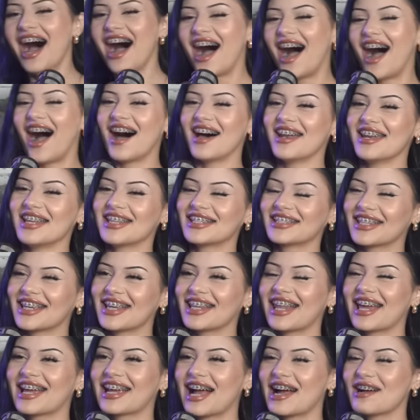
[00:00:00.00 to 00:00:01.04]
Honestly,
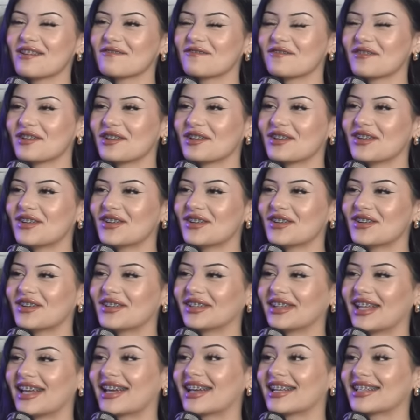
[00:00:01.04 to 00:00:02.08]
like, I
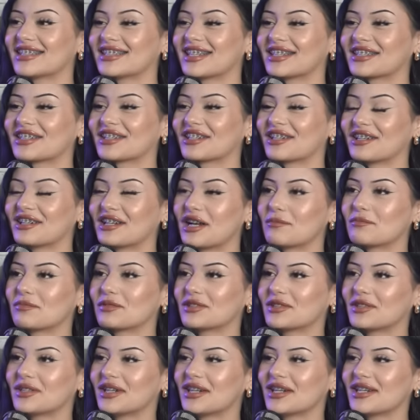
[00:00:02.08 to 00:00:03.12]
feel like it's such a good
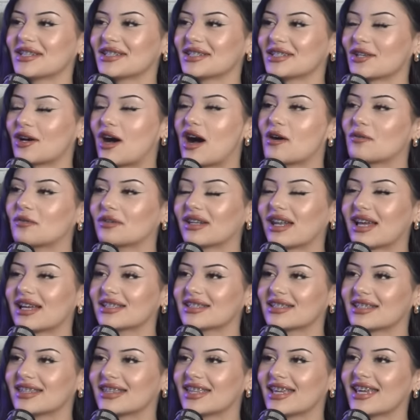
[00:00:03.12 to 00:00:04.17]
opportunity, so I would
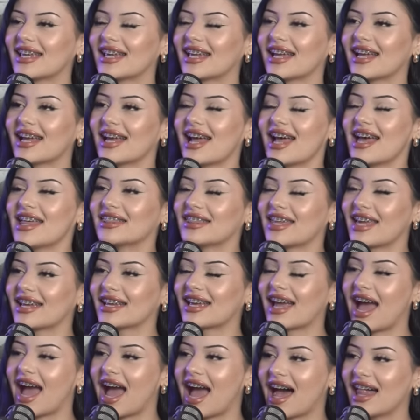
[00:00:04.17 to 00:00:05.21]
like to thank
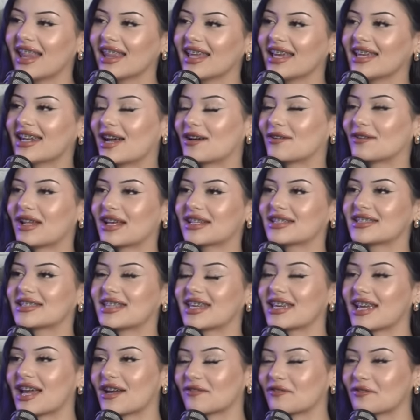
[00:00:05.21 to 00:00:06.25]
Alan. I would like to
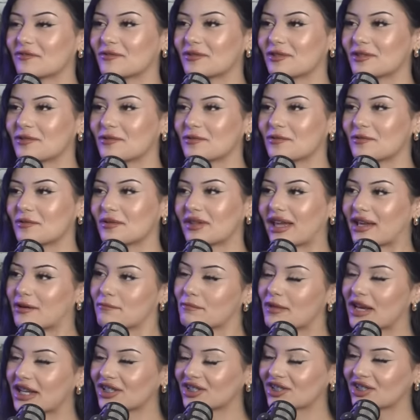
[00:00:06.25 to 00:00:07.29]
thank everyone who, like,
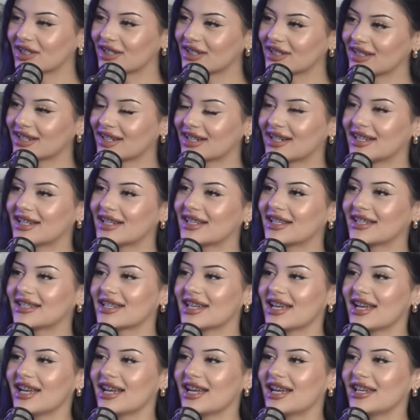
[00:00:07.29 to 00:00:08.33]
mentioned us,
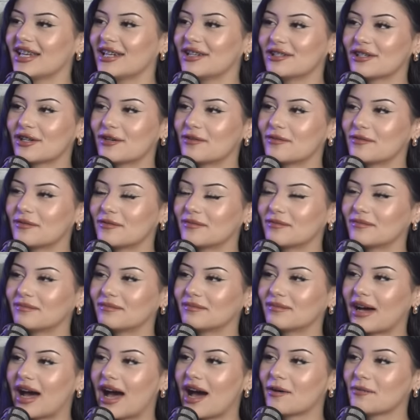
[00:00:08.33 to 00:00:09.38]
you know,
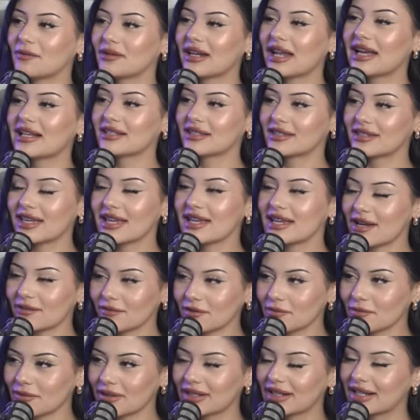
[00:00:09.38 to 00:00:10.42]
yep. I would like to thank
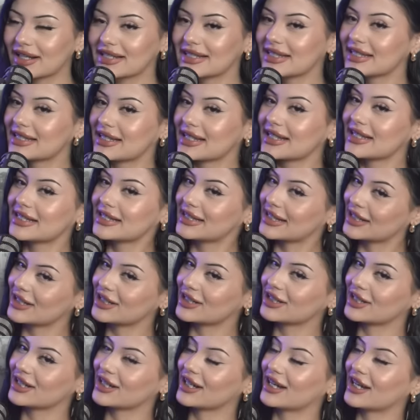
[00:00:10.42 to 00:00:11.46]
everyone because this is
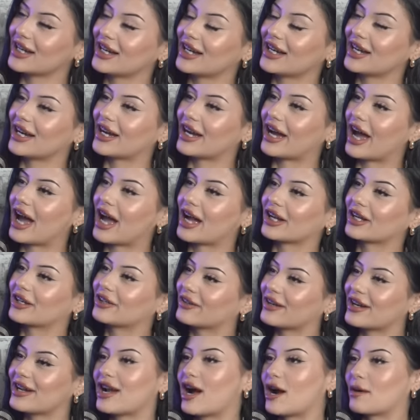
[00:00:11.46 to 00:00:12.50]
such a
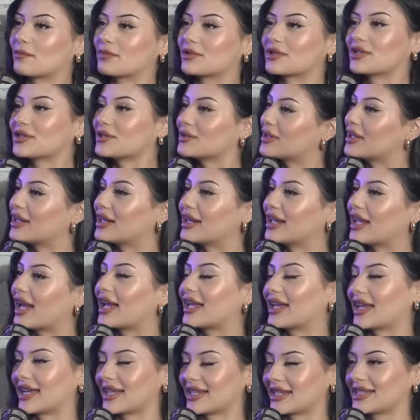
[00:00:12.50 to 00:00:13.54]
great opportunity, I
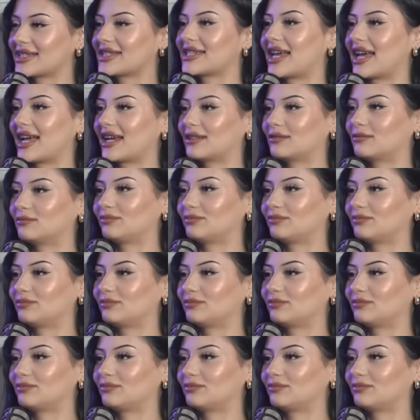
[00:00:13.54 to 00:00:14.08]
guess. Yep. Yeah.